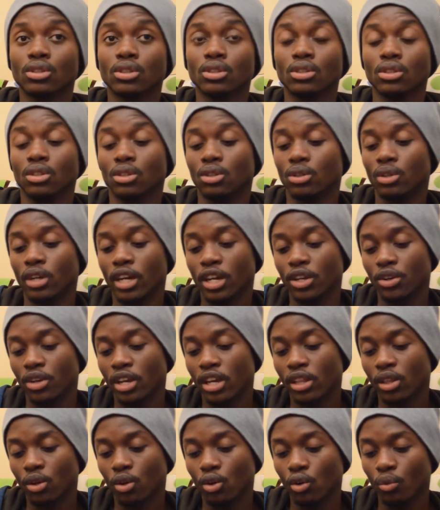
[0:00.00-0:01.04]
You know, and you
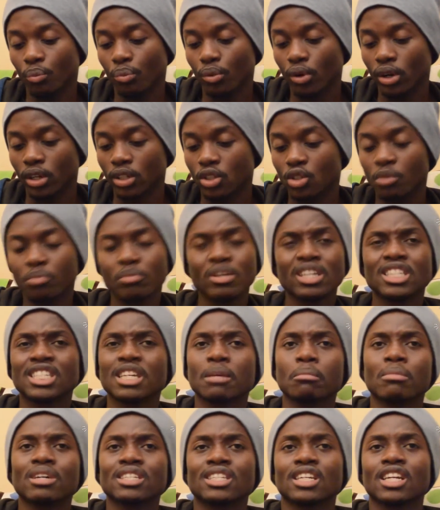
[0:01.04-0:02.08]
get the whole point. So
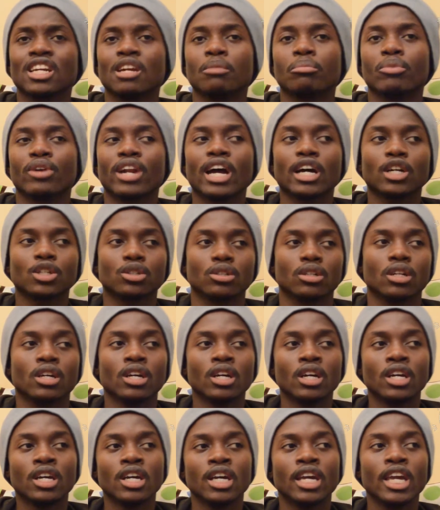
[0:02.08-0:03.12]
mixing, mastering, and production,
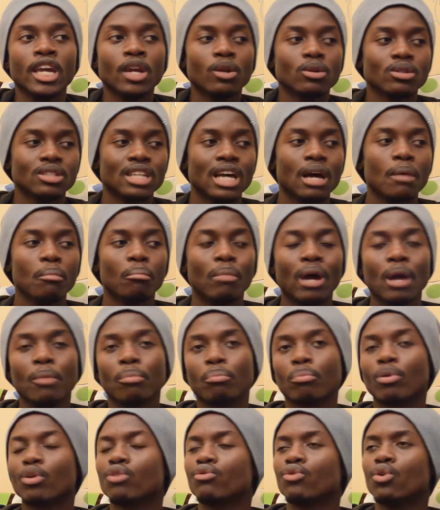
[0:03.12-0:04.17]
it was done by
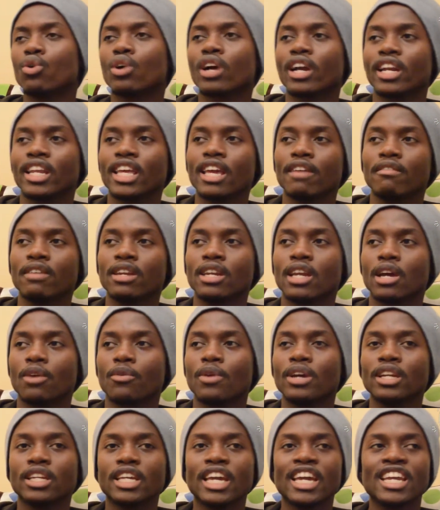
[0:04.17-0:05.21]
Provoke and Kevin the
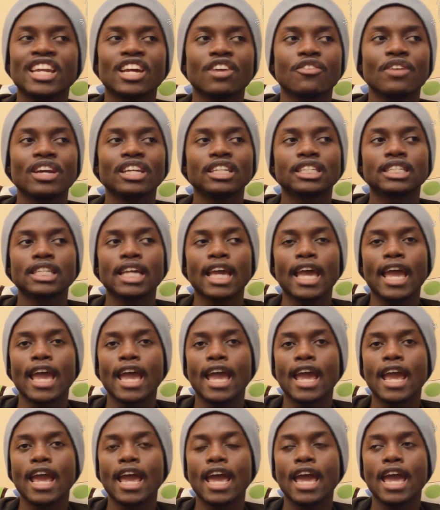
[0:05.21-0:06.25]
Great,
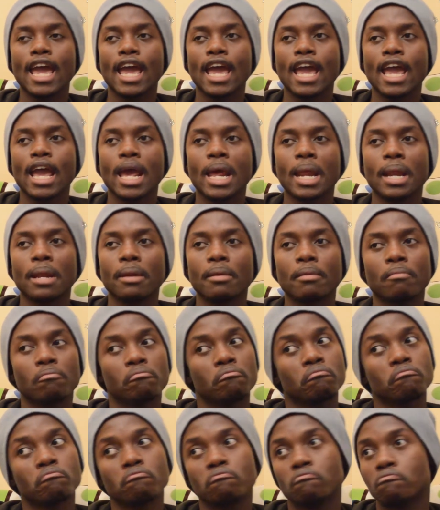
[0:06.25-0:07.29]
and
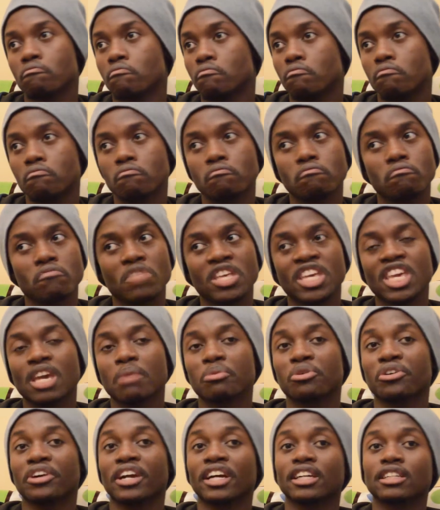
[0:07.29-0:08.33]
they
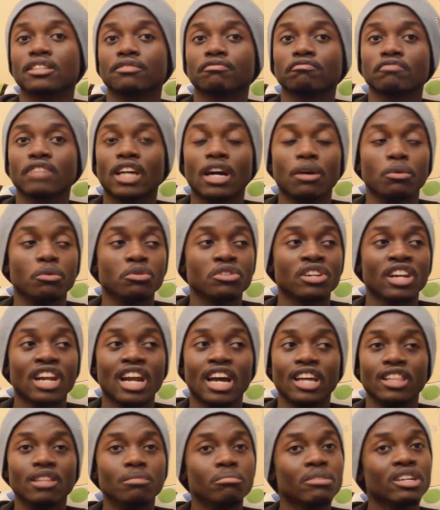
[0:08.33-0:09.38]
came correct. I won't
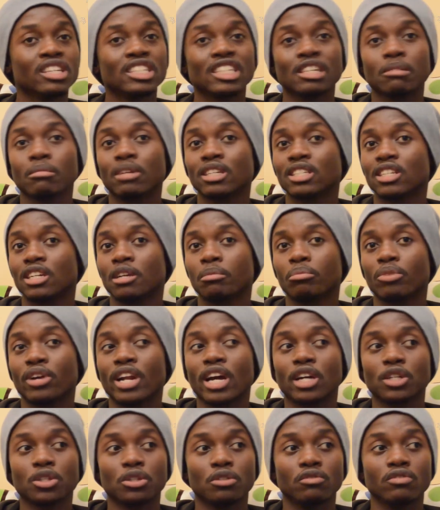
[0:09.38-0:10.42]
lie. The mixing, mastering, and
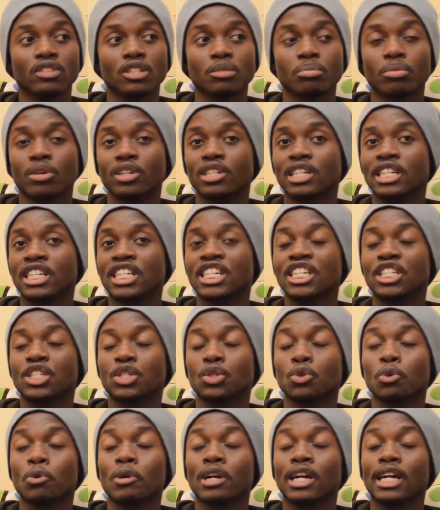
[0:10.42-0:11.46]
production of this project, it's
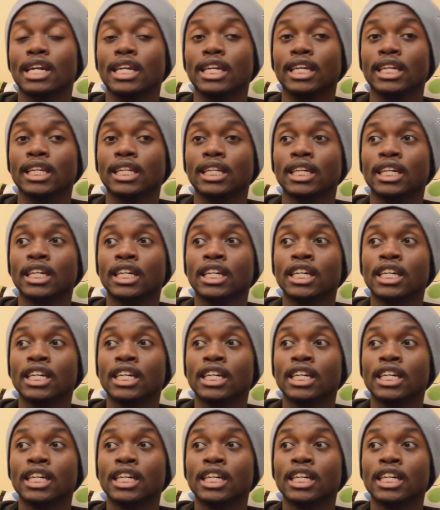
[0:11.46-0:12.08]
so clean.